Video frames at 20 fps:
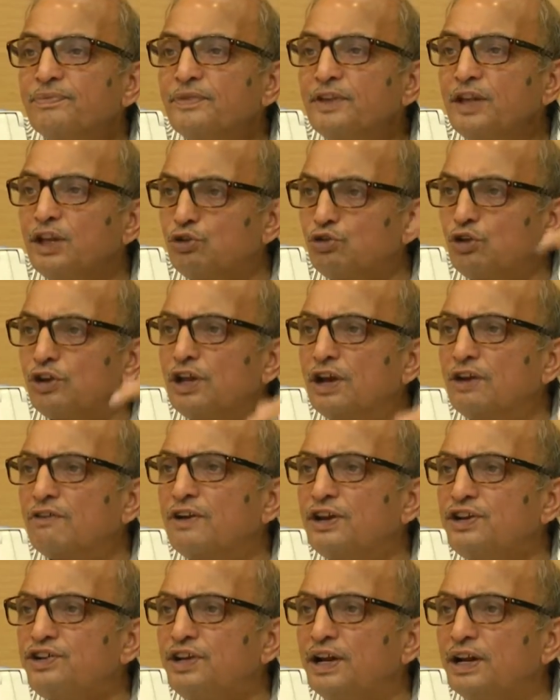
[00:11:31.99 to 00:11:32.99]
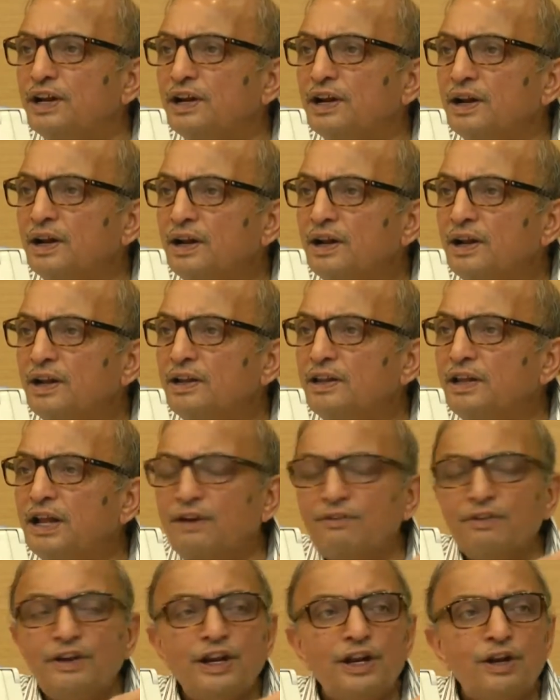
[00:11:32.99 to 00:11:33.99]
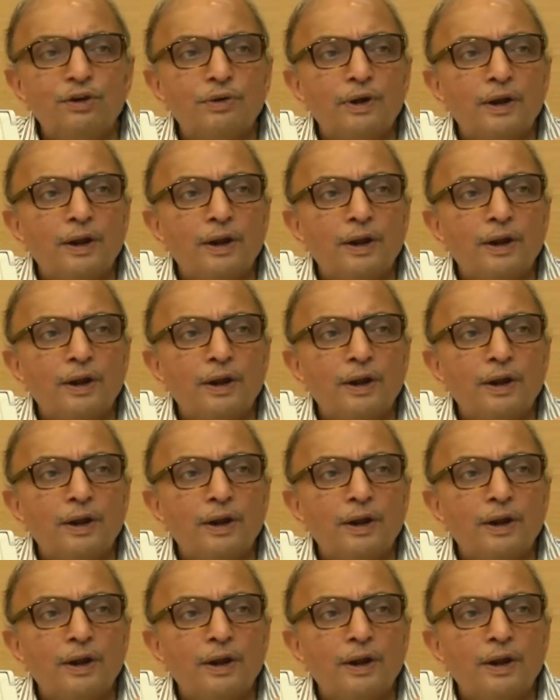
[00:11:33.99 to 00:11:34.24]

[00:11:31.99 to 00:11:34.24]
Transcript: This was a question that we need.